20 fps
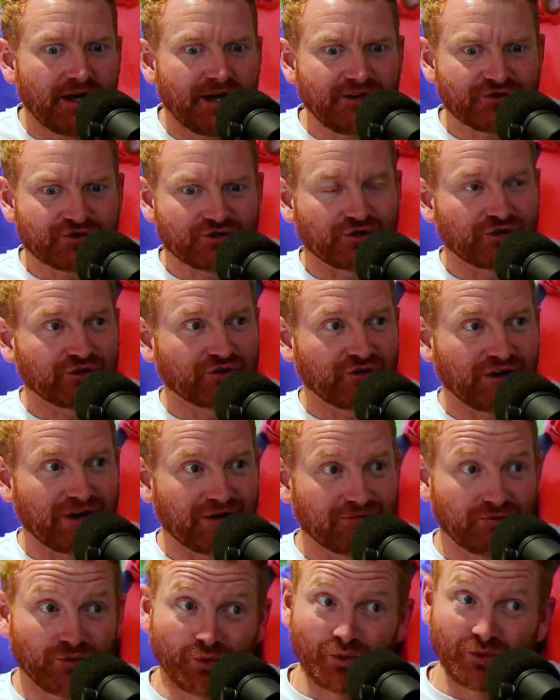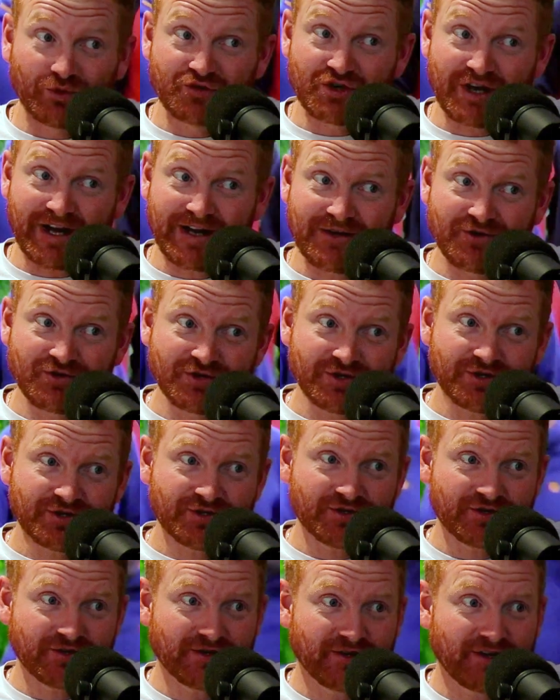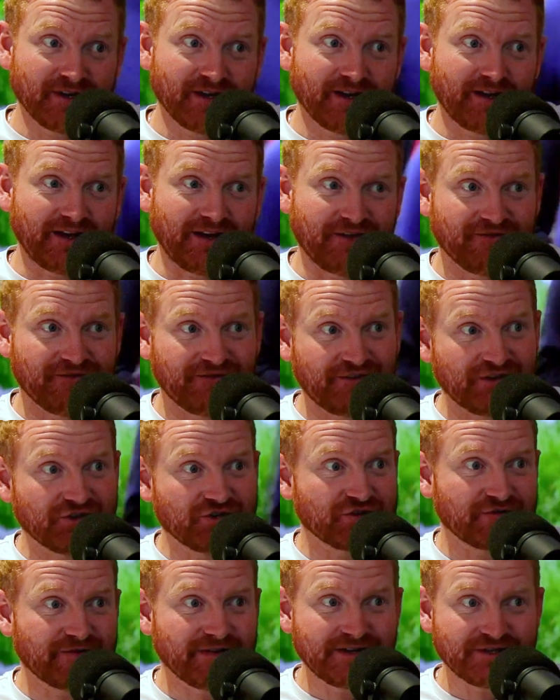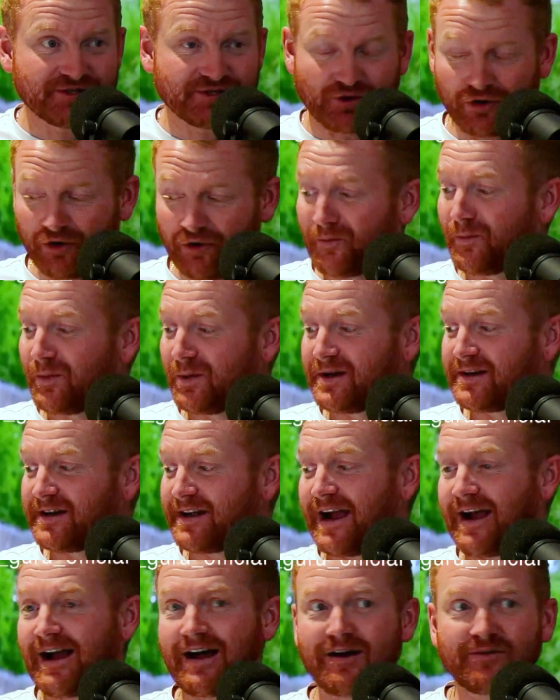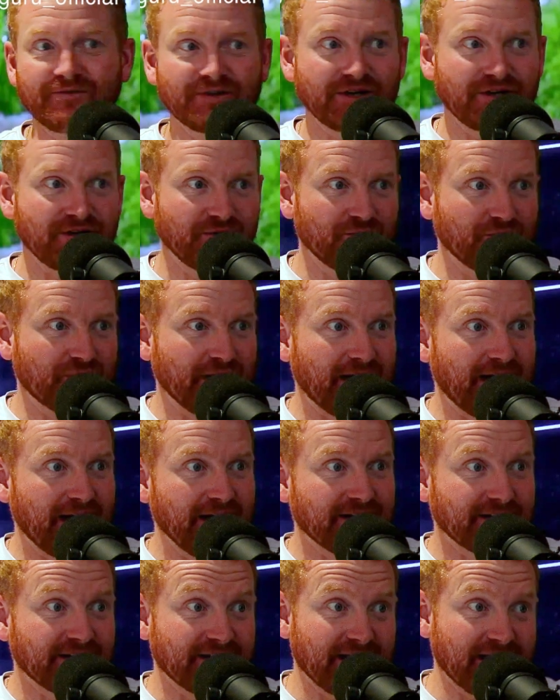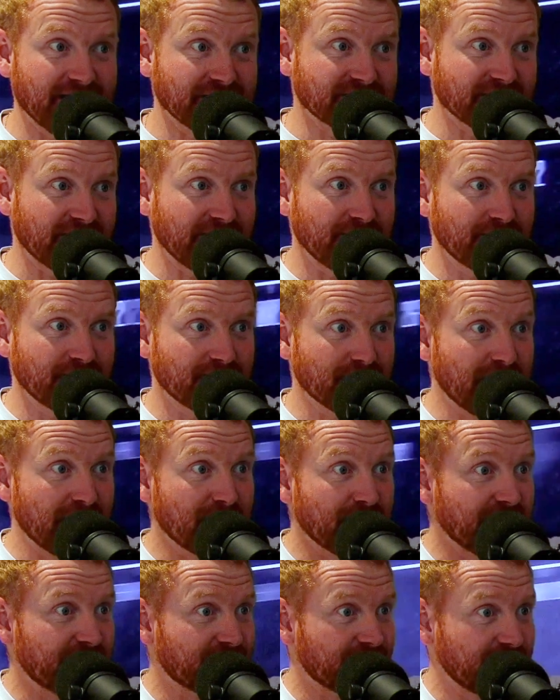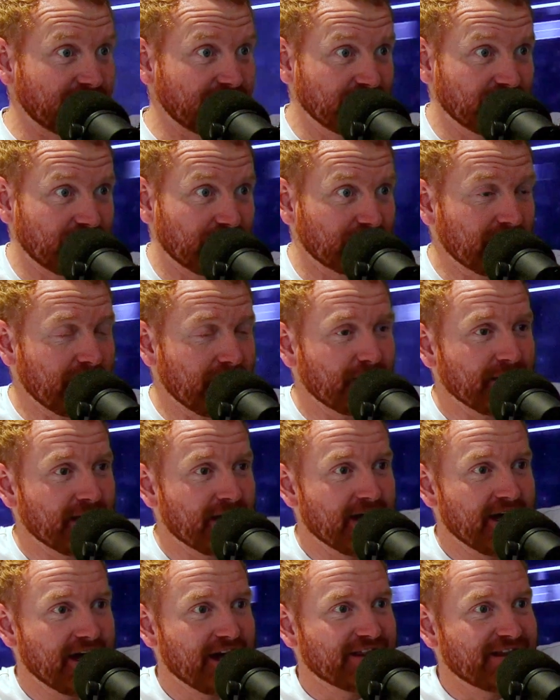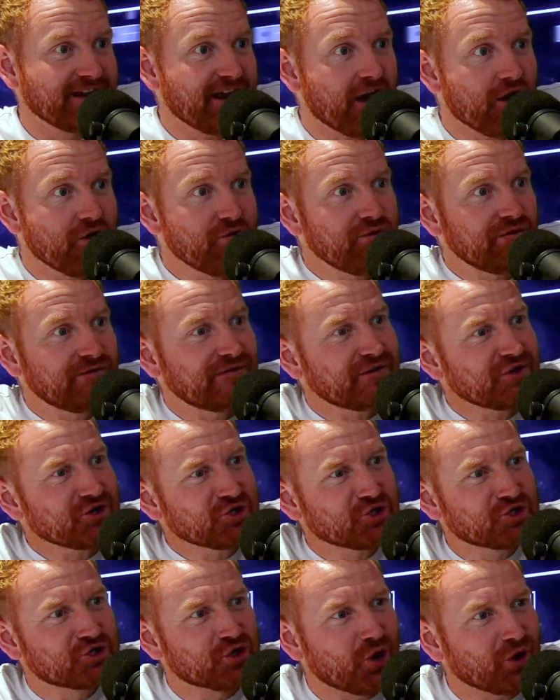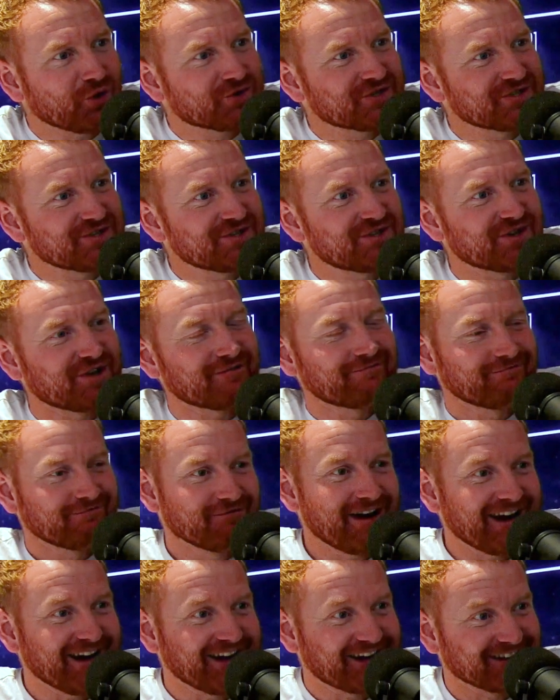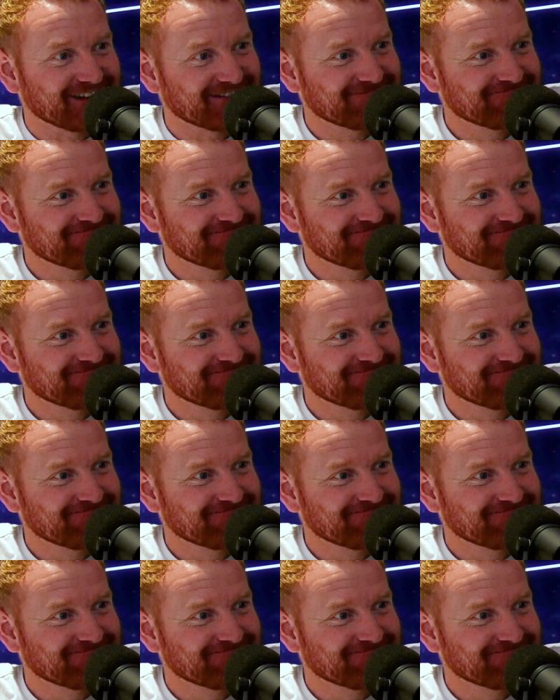It's caused a lot of rule changes in fisheries up and down the UK, and I dare say maybe even in Europe. The overshotted rig.